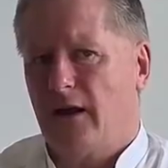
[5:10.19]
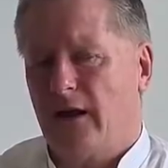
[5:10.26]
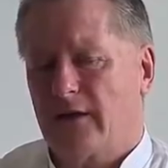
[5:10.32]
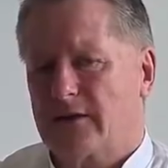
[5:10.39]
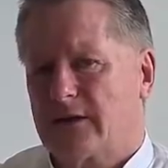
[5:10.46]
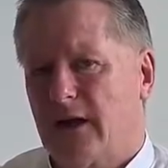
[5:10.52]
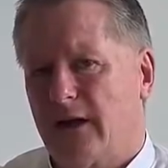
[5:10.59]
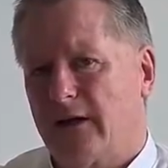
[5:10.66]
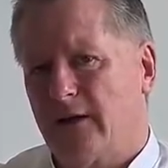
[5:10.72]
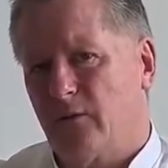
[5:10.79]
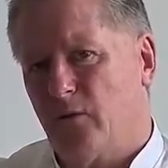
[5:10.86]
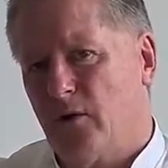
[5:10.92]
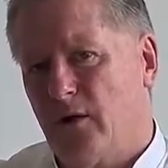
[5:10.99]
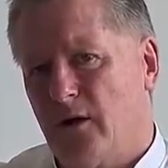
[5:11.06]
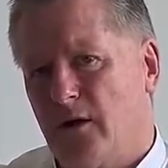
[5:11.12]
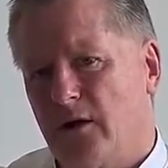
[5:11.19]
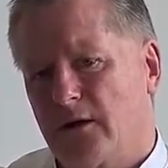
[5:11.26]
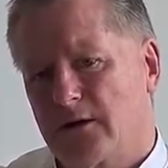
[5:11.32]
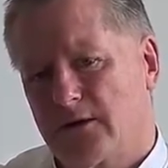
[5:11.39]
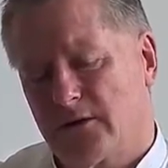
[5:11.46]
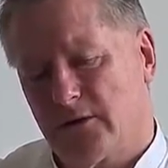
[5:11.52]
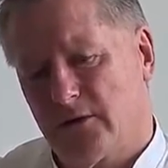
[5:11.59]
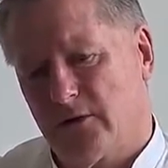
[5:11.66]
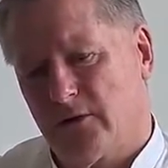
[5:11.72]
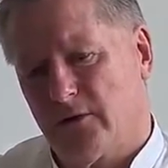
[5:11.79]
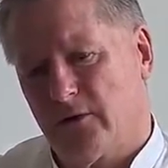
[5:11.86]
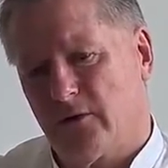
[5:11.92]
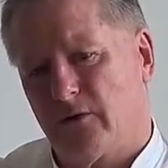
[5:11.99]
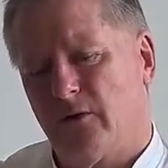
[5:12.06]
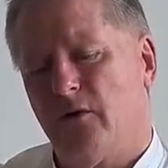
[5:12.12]
outstanding work
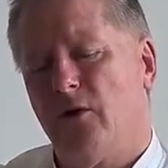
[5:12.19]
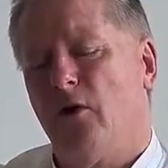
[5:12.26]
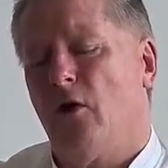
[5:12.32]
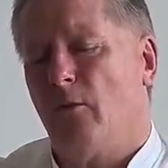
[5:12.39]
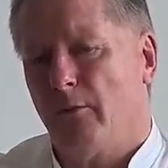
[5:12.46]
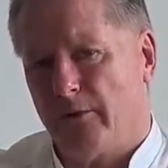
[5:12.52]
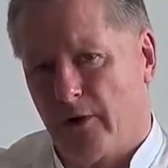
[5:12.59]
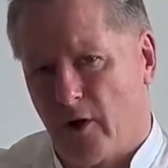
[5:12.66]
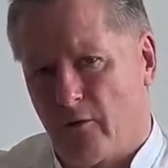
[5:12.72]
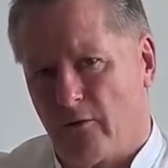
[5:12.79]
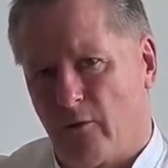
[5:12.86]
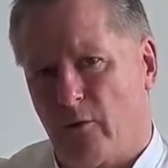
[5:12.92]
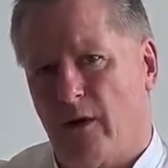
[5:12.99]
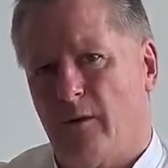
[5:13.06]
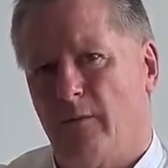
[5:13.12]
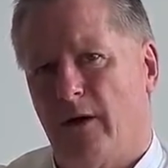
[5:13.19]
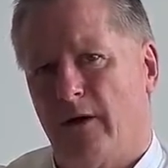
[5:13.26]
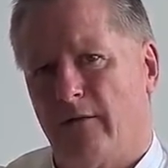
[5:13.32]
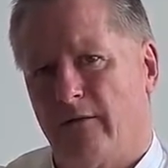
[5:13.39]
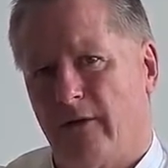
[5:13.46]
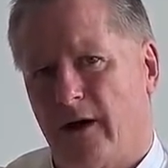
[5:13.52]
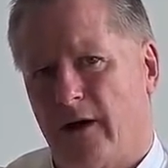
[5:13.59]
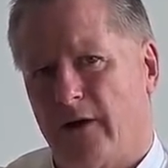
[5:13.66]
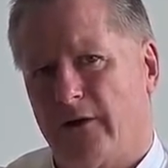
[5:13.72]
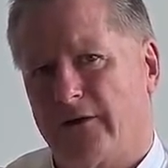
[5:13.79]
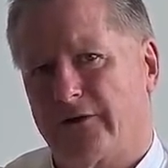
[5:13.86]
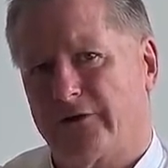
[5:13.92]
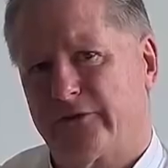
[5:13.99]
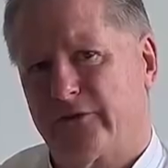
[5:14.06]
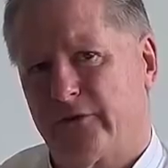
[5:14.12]
to not be overwhelmed by the virus,